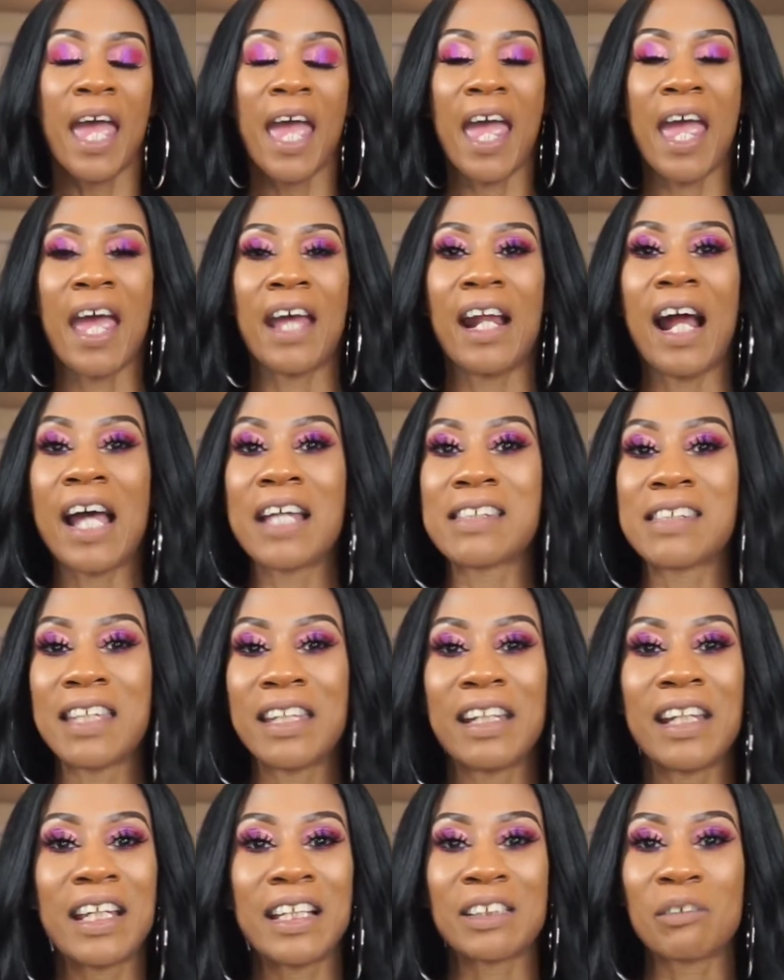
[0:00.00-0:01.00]
And
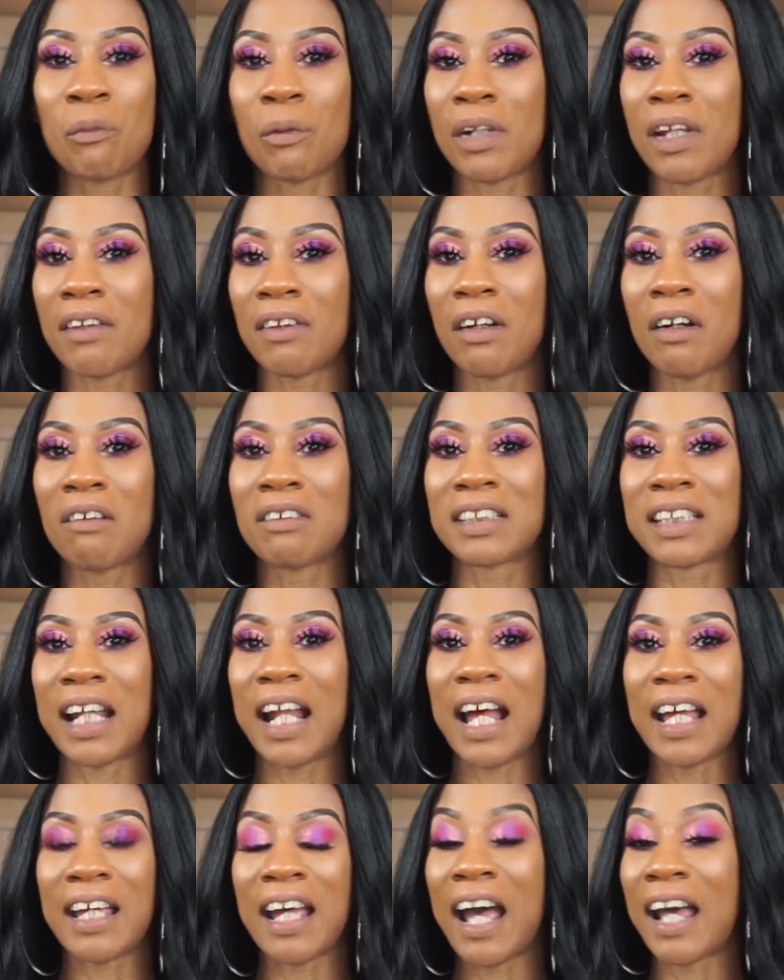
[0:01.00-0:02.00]
Idina is one of those
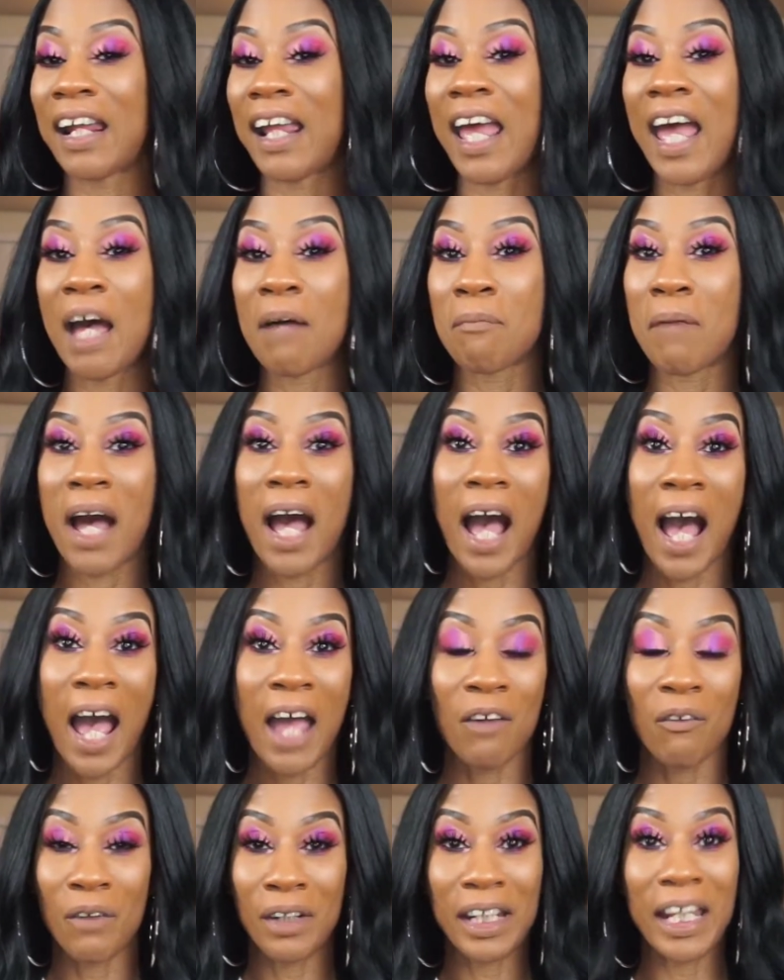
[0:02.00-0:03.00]
that I kind of have my
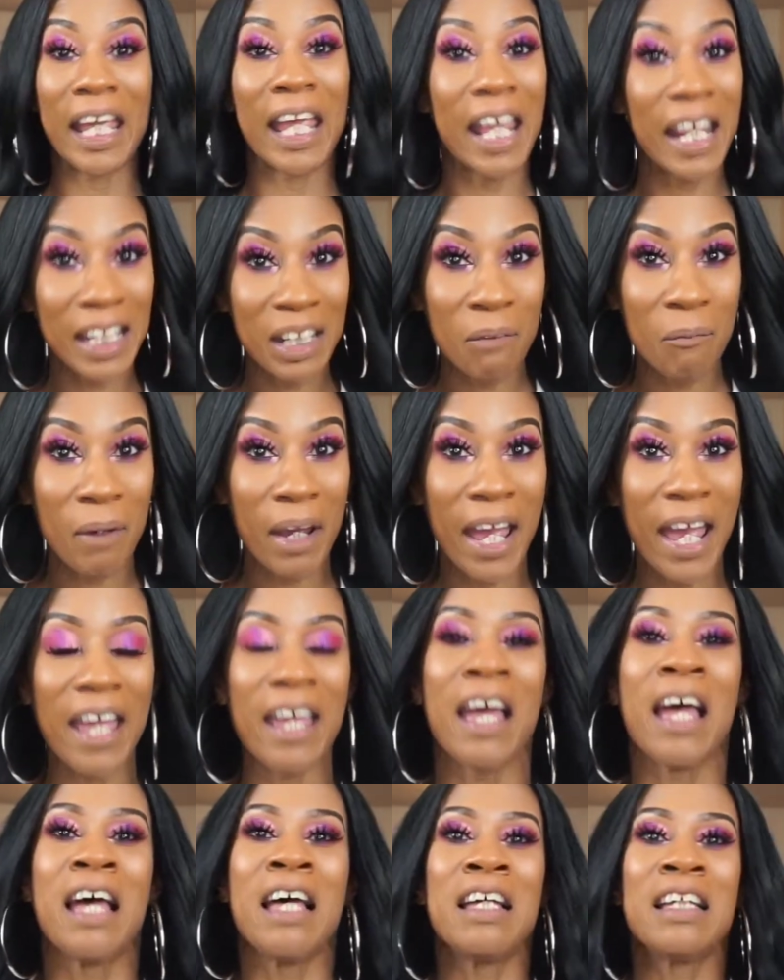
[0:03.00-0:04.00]
eye on
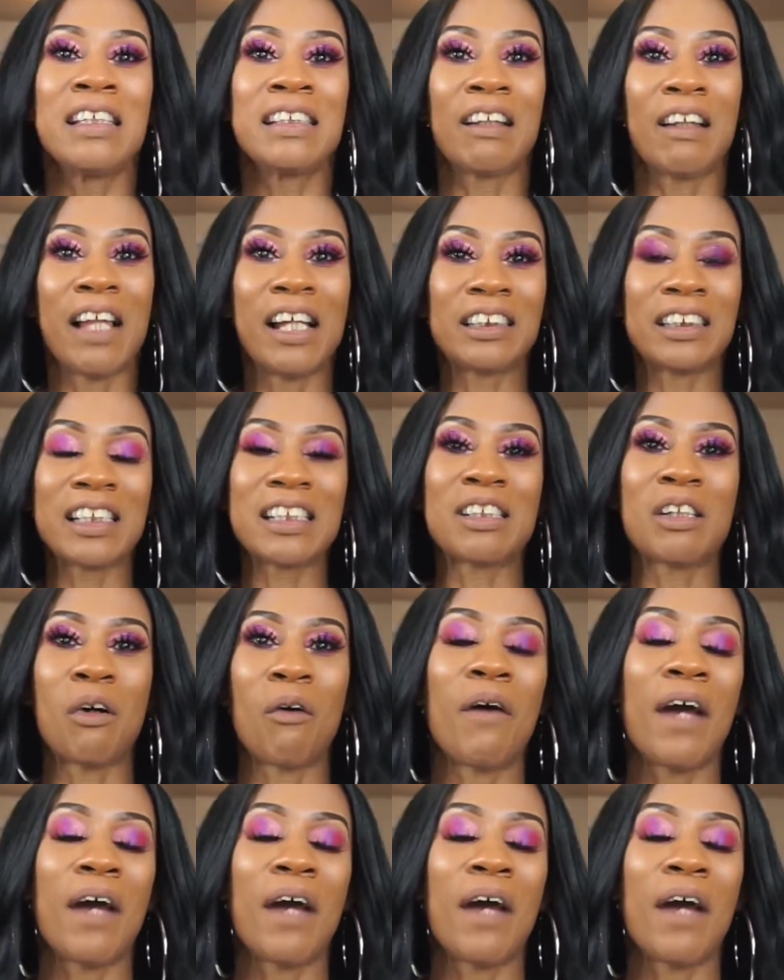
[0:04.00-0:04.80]
anyway. So let's just go